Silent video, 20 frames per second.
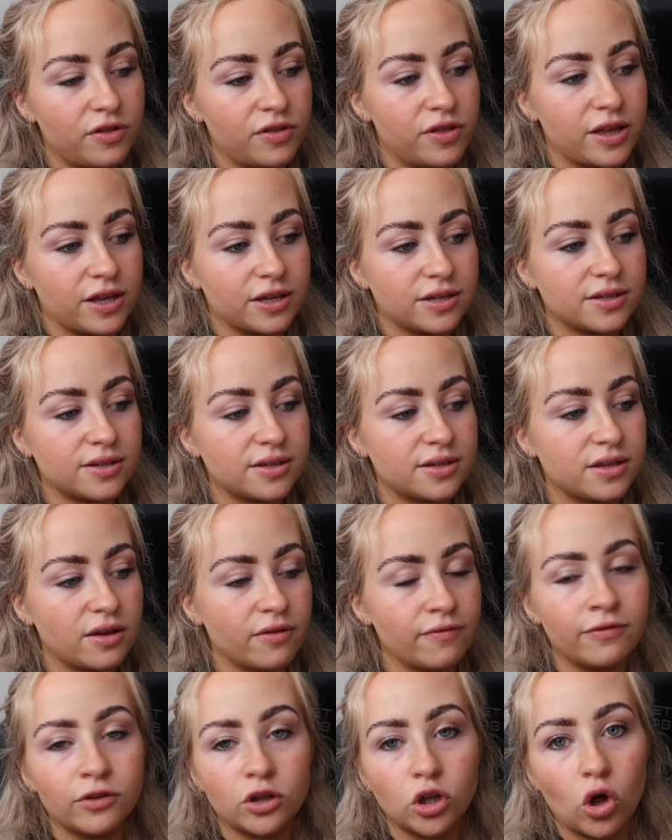this
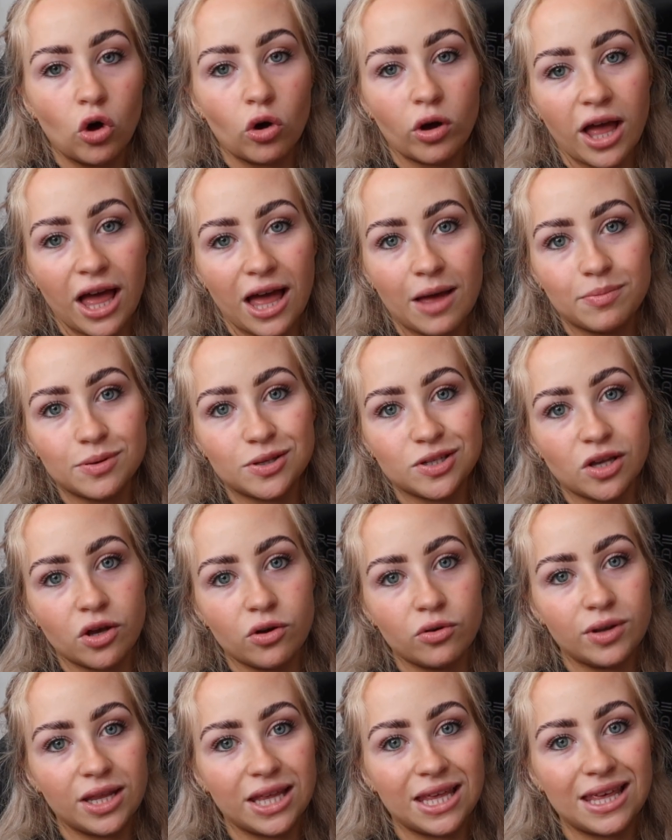vlog
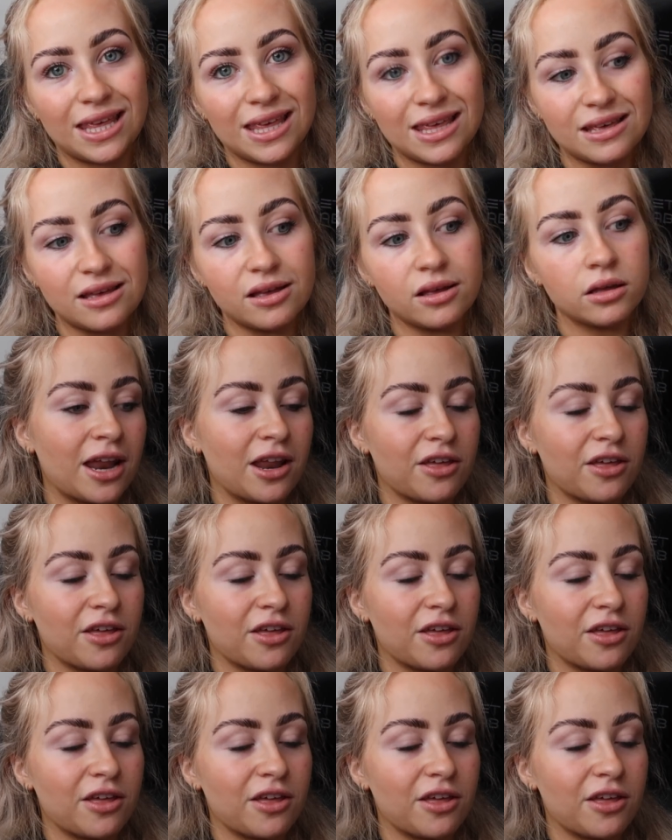episode here,